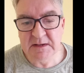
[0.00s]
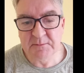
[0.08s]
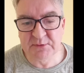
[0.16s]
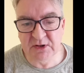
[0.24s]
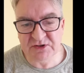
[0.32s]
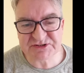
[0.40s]

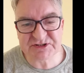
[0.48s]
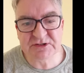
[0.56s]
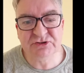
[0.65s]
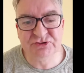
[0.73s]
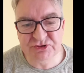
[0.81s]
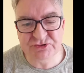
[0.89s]

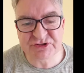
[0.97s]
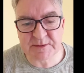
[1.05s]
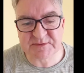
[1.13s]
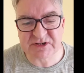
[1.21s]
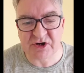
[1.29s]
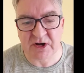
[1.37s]
Plus, do
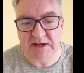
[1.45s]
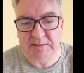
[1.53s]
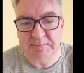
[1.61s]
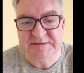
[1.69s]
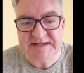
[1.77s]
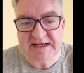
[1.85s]

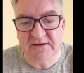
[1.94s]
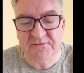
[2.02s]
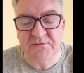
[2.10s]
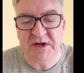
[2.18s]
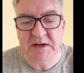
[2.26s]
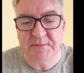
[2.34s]
subscribe, tell a
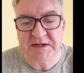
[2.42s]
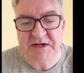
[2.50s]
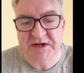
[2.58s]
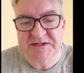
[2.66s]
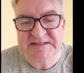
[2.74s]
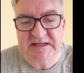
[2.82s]
friend,
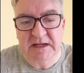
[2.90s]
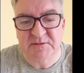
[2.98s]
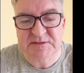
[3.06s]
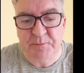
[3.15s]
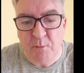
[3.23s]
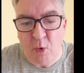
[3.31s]
because it
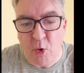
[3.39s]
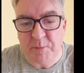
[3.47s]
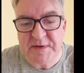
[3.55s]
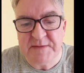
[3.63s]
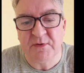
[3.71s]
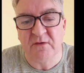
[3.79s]
helps more
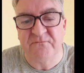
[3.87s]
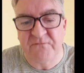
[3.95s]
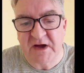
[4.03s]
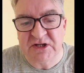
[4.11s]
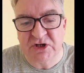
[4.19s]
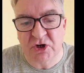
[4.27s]
people
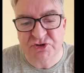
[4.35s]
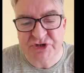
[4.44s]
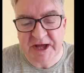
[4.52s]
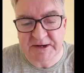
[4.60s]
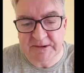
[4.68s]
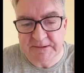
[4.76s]
find our
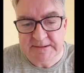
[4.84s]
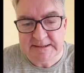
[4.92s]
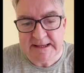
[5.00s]
channel,